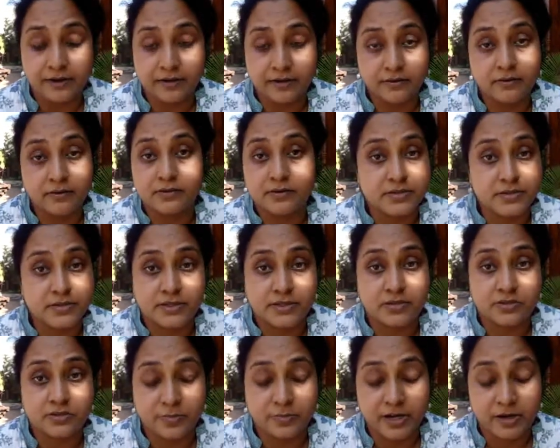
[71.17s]
You don't see
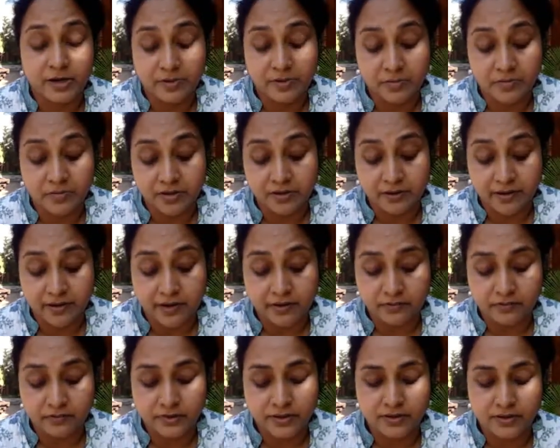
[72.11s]
too many people
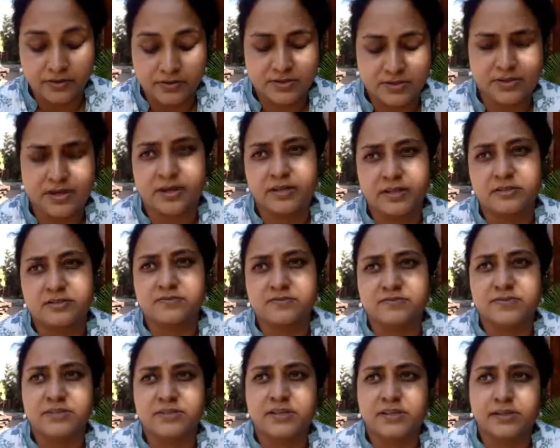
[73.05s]
around with those kinds
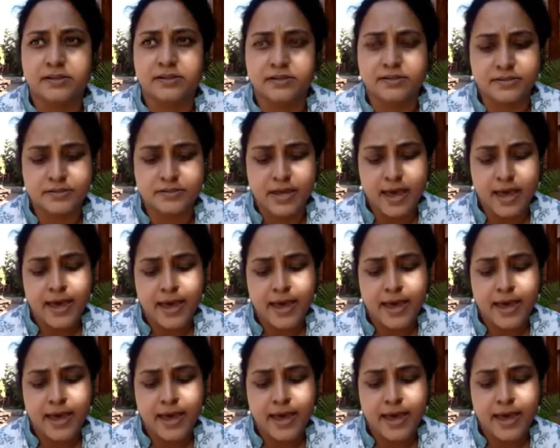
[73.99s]
of skills.